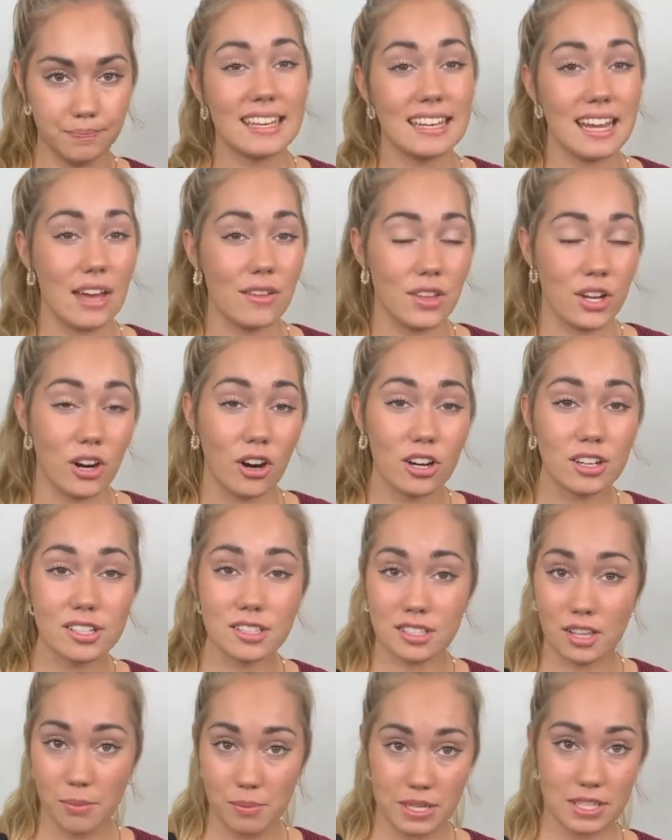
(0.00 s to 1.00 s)
Now, there are
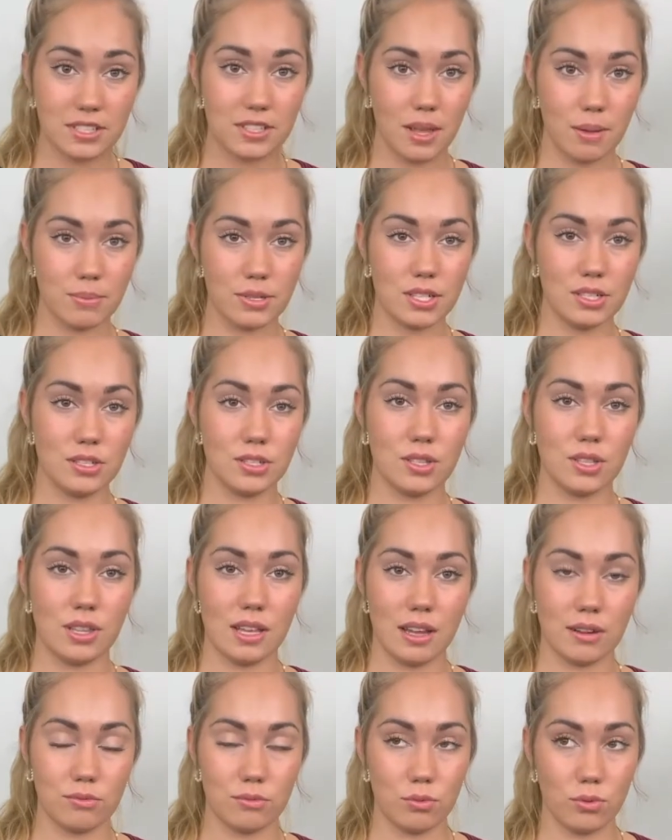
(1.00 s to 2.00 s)
some exceptions to
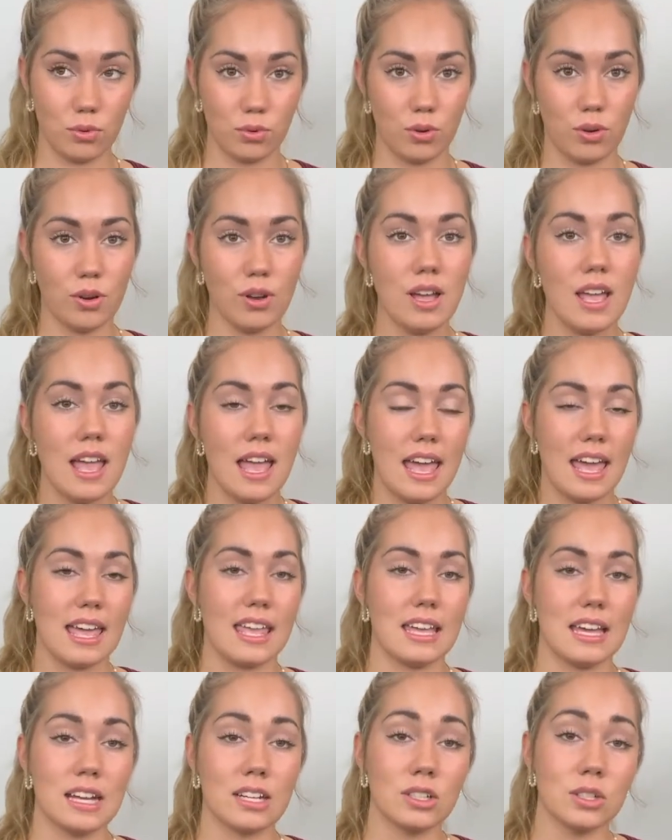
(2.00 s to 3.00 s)
that rule,
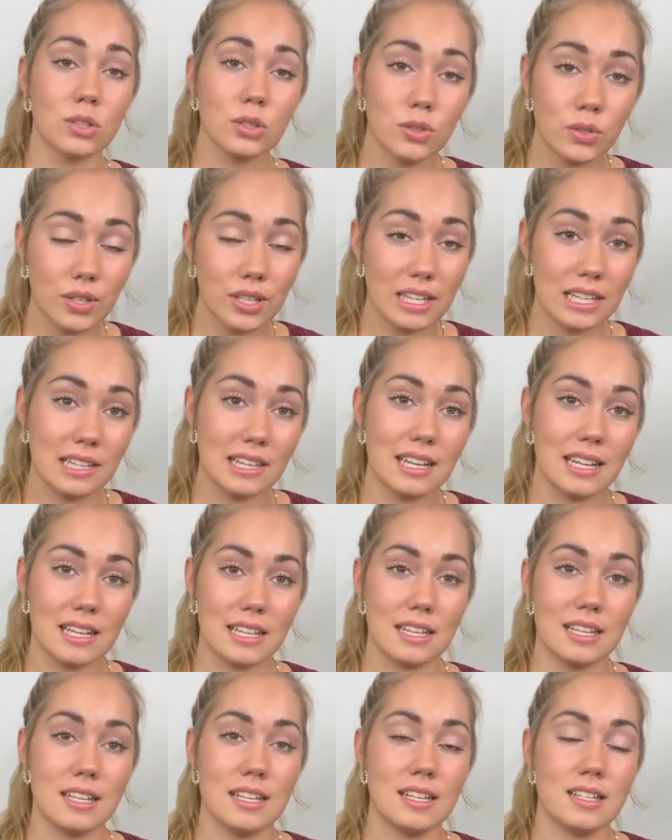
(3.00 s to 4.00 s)
and gluten
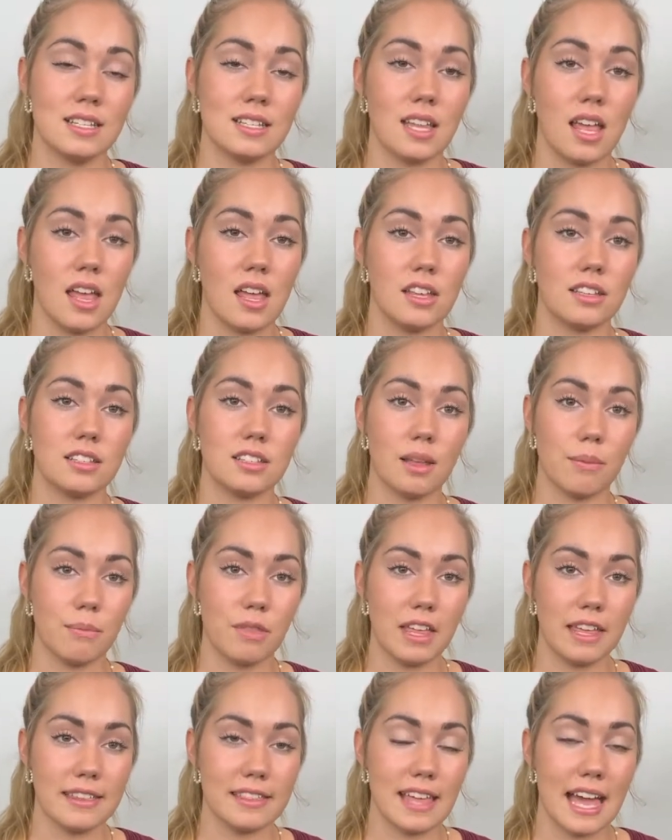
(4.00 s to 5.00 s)
is
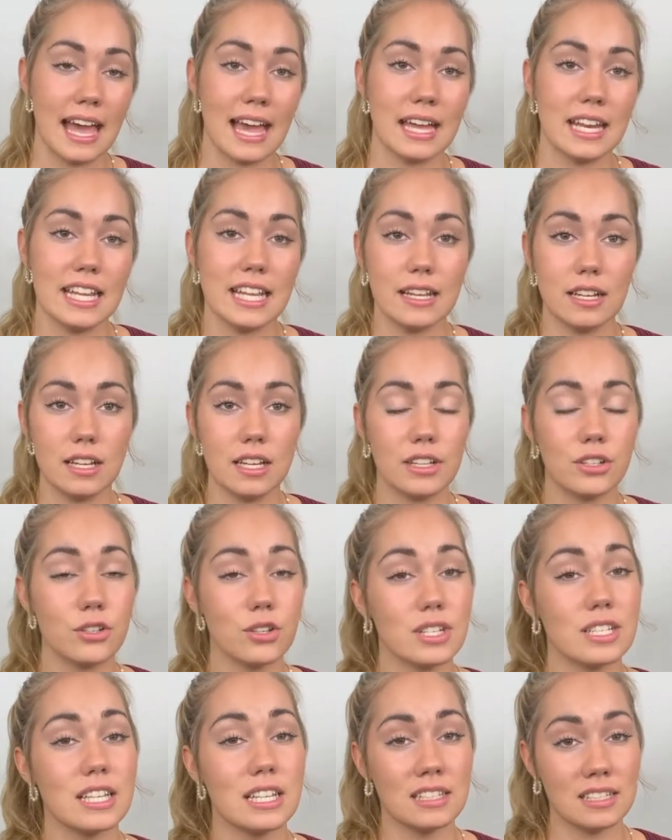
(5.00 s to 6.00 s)
something that
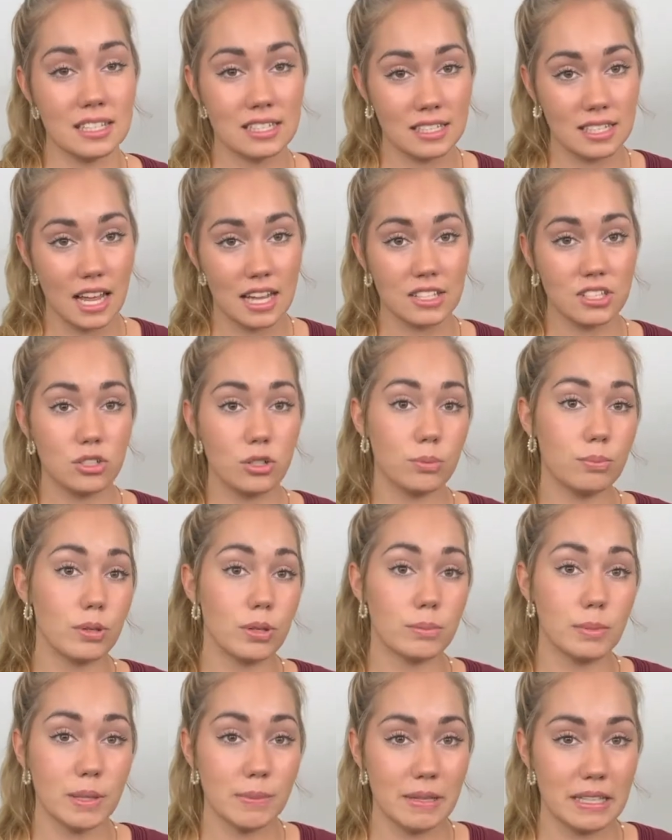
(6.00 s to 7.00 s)
increases intestinal
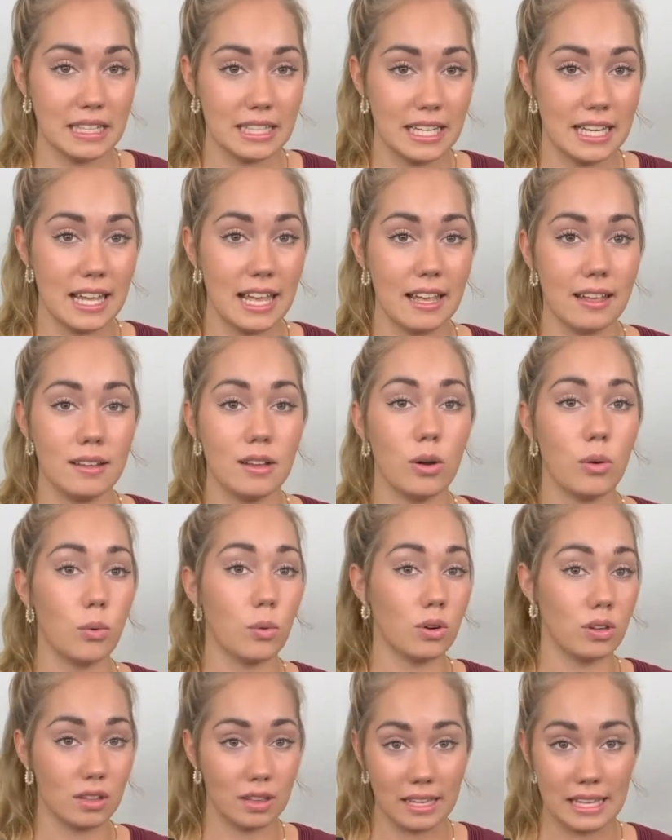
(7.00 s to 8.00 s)
permeability
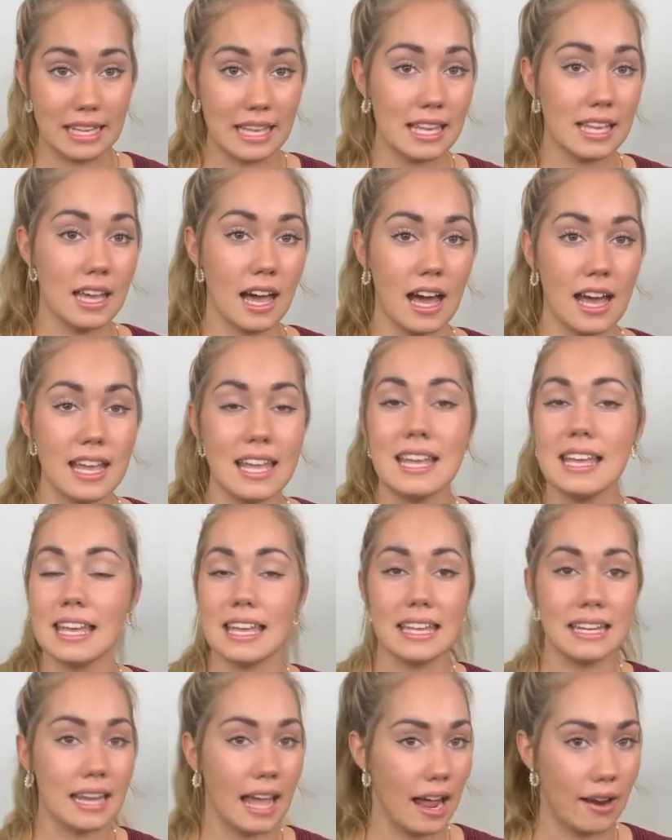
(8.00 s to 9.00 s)
or leaky gut
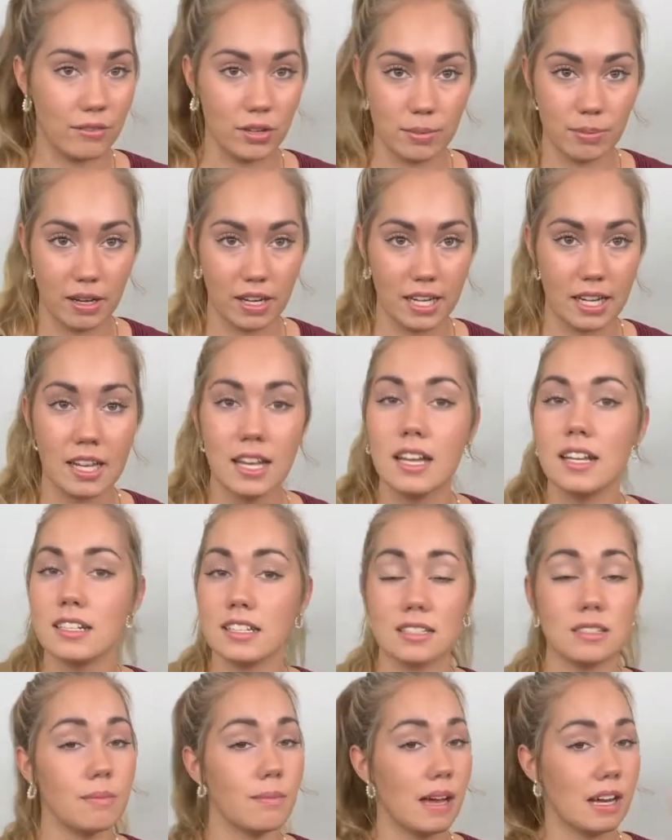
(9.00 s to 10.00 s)
in everybody.
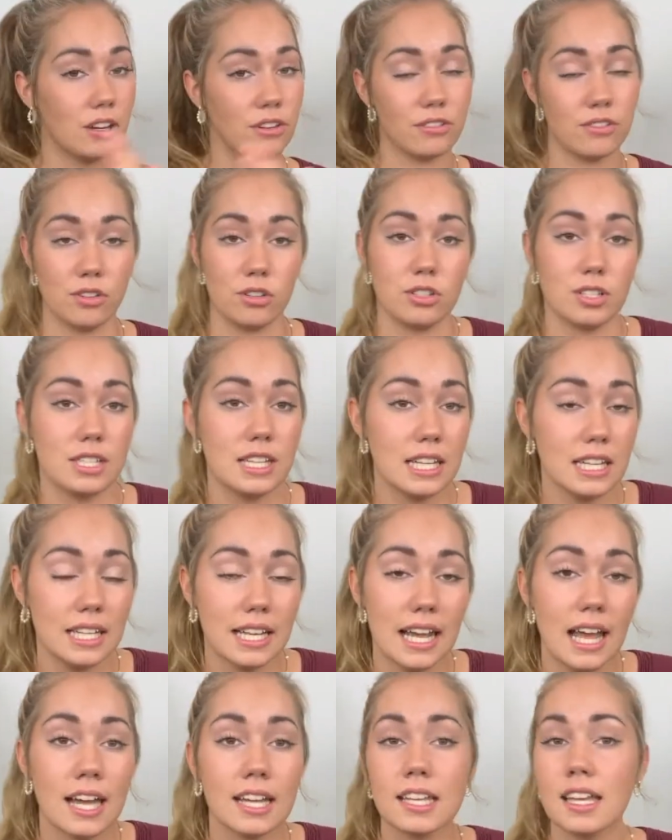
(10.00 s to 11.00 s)
It doesn't matter if you're
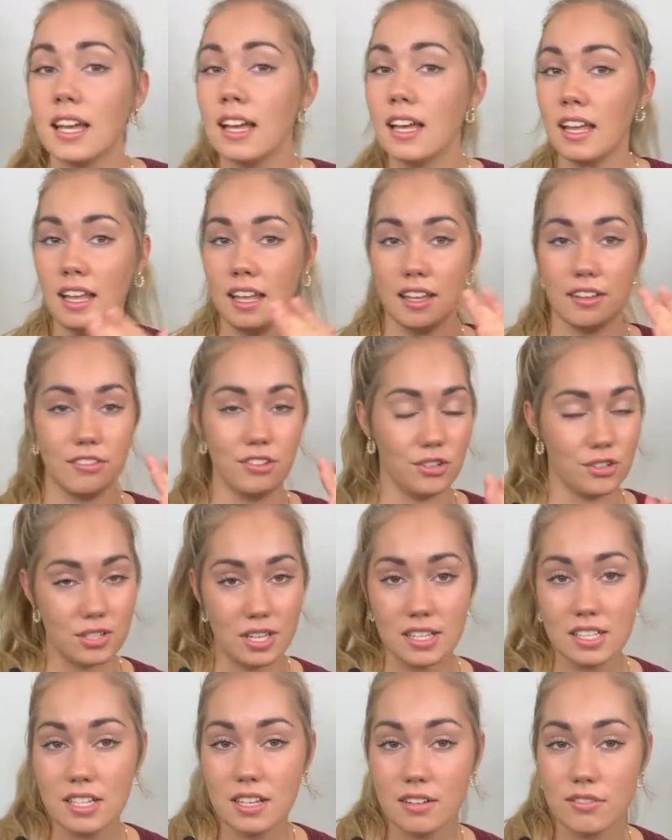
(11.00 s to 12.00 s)
celiac, if you're
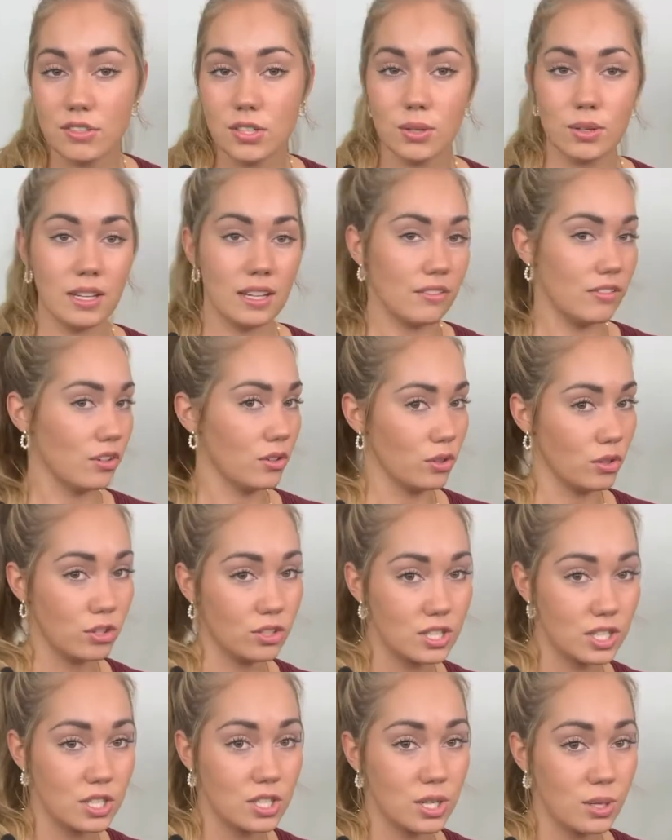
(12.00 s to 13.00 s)
sensitive to it, if you're
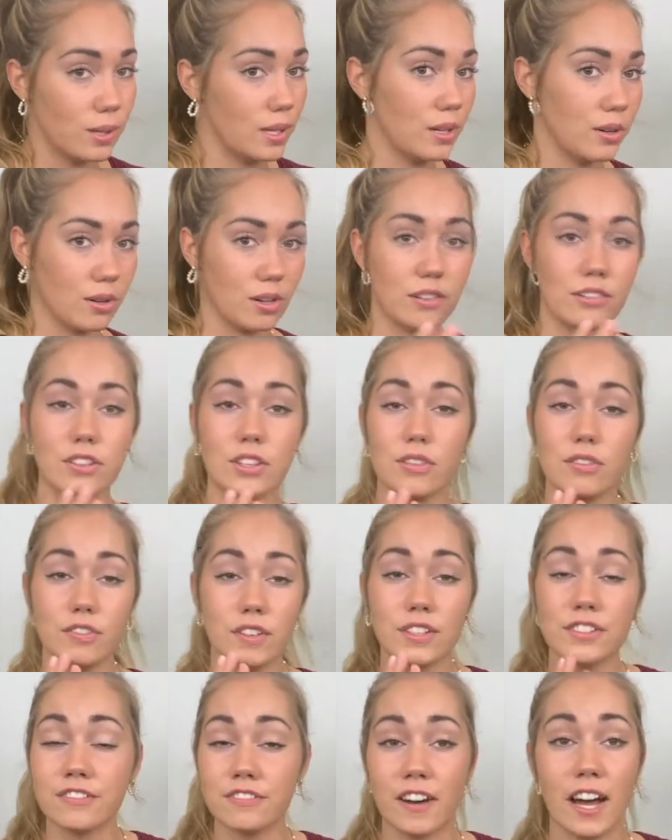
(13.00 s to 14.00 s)
allergic to it, or if you
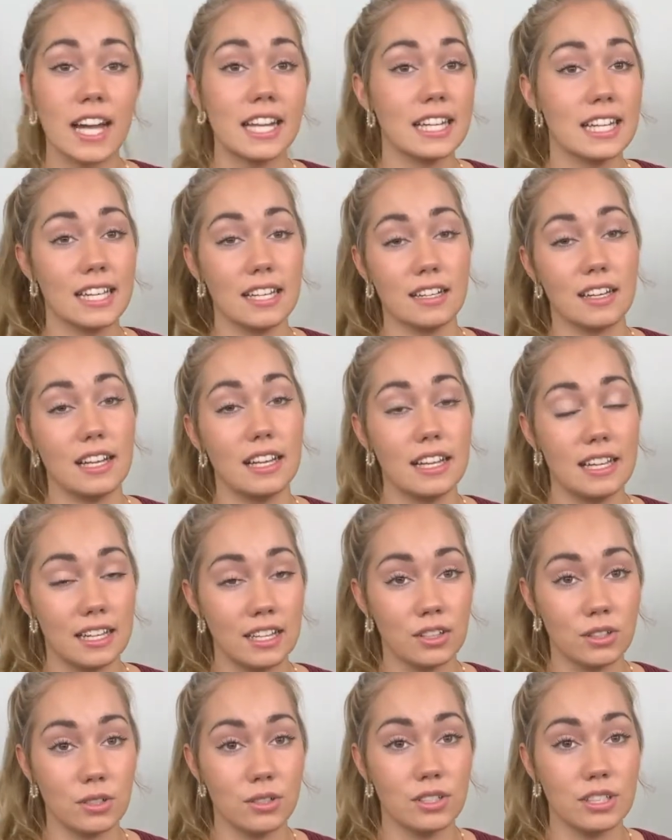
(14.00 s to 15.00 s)
feel fine
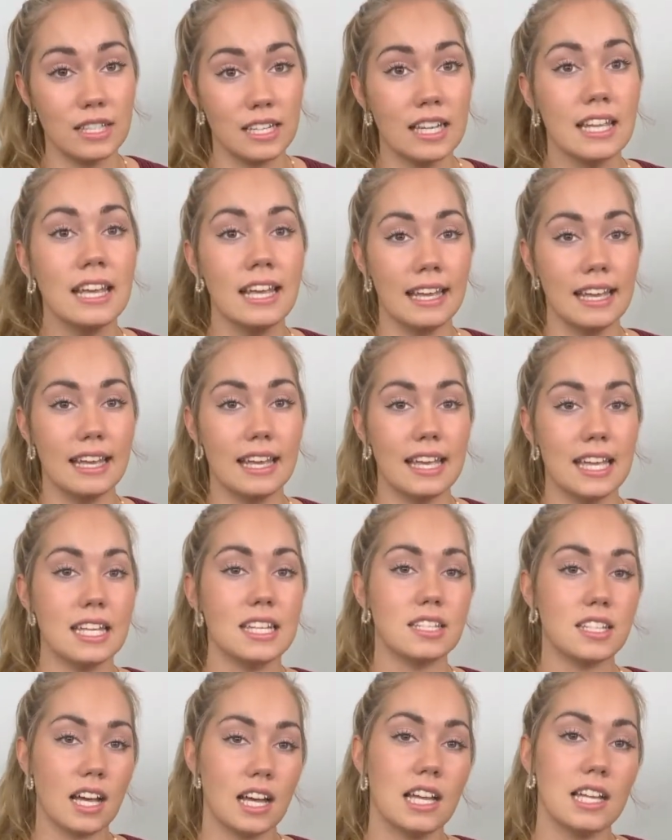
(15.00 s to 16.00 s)
eating gluten,
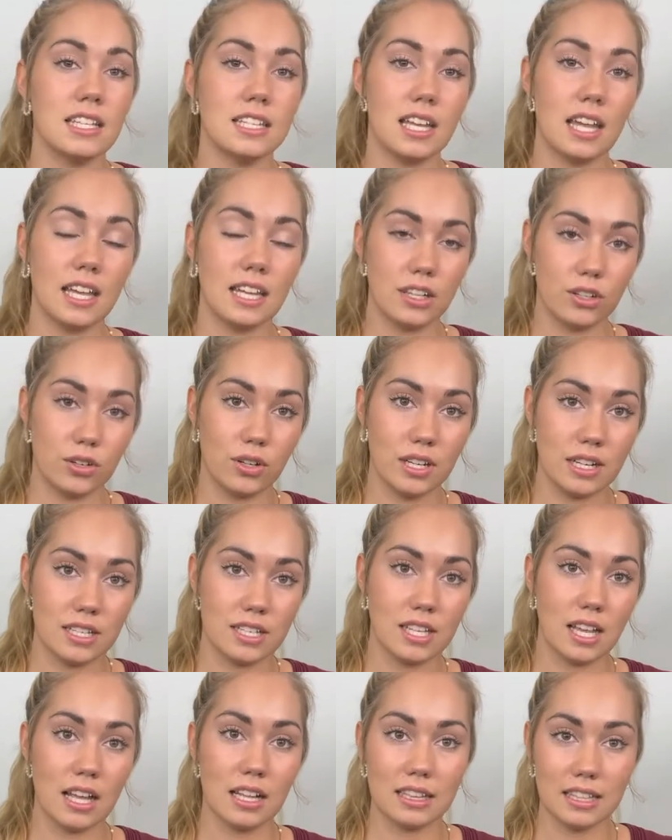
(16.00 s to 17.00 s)
it does
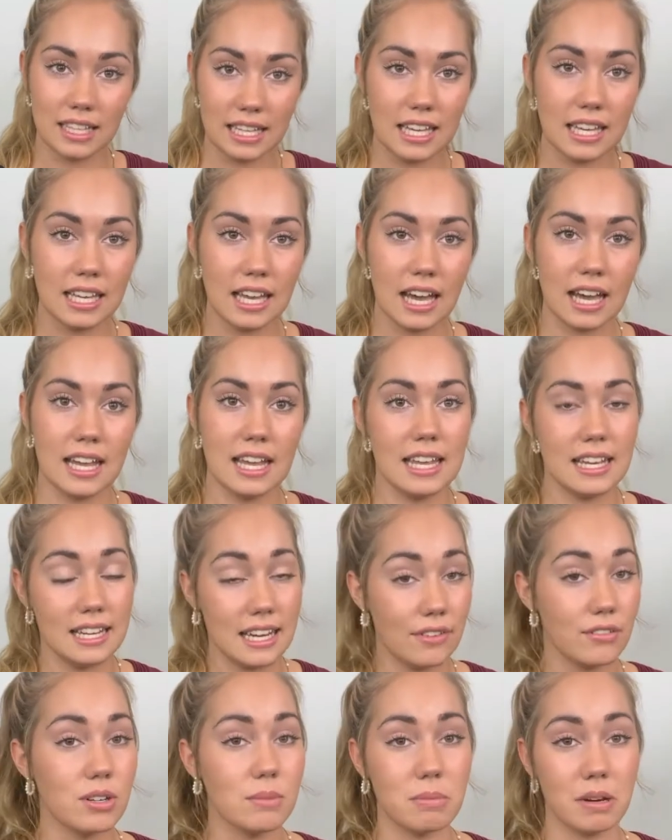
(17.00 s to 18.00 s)
increase leaky gut in
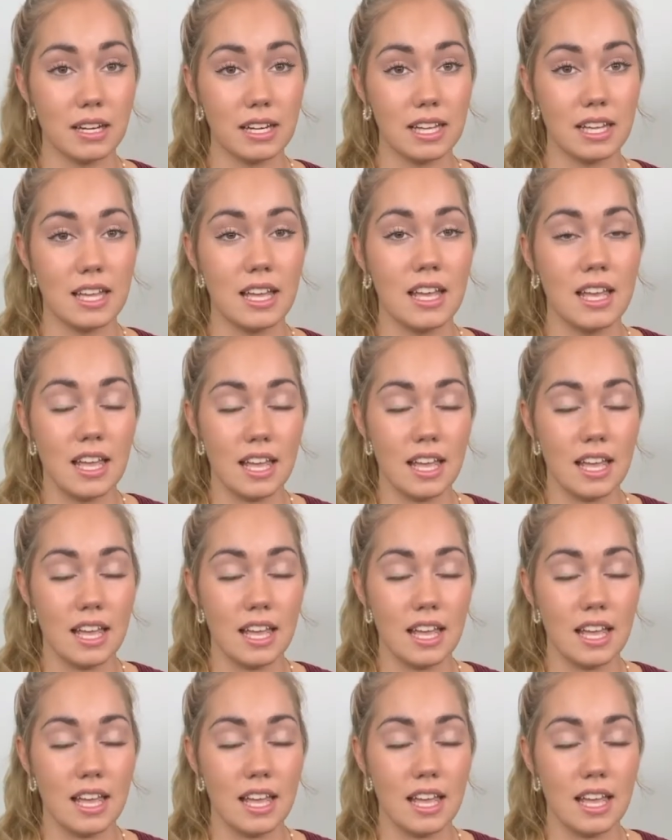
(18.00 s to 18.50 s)
everybody.